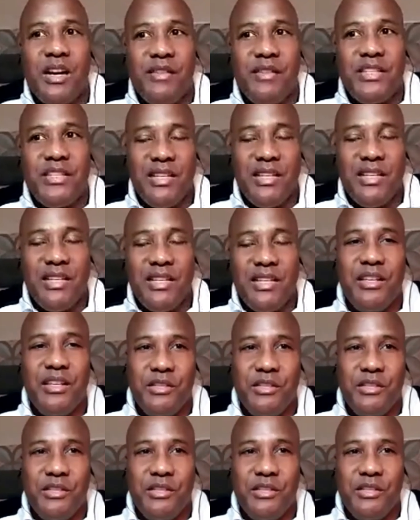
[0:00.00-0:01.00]
obviously
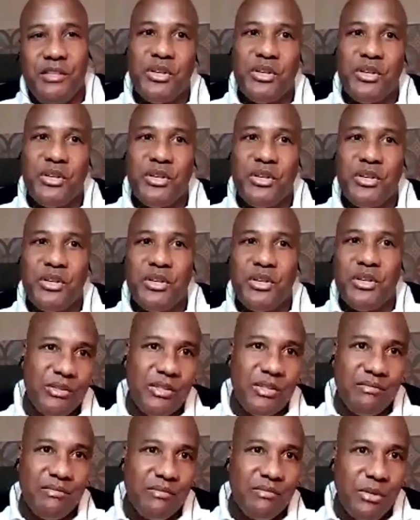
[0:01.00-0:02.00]
Europe is going to tax you on
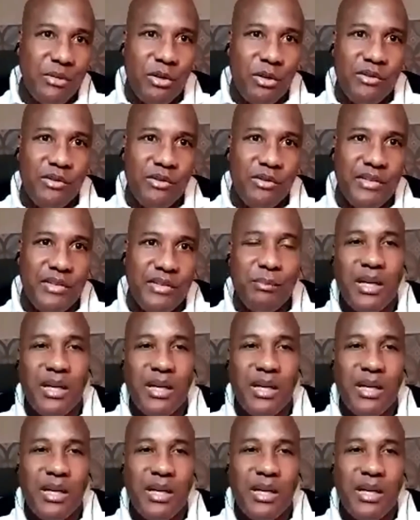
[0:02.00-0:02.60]
all of it.